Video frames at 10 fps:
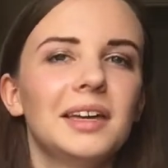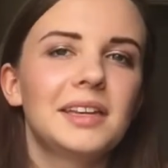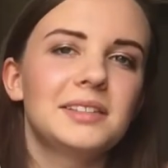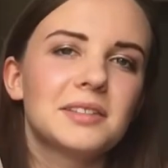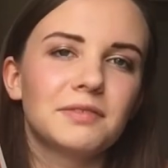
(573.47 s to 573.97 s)

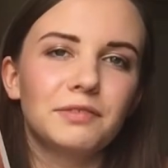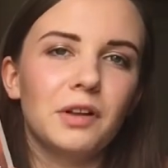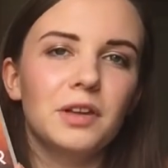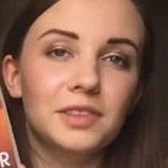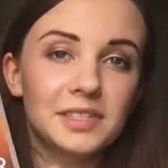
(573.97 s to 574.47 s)
it doesn't
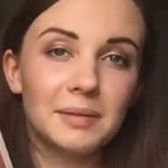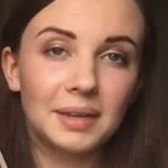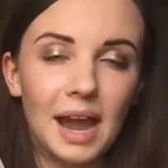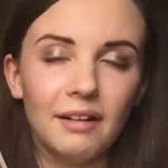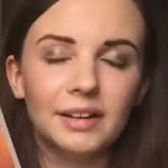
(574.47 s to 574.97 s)
follow the same
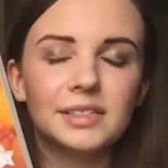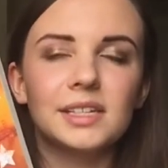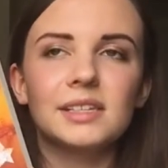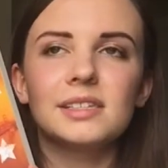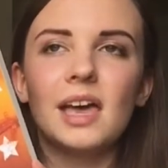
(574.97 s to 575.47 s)

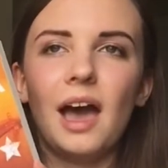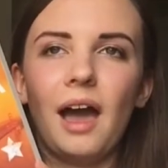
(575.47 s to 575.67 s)
characters.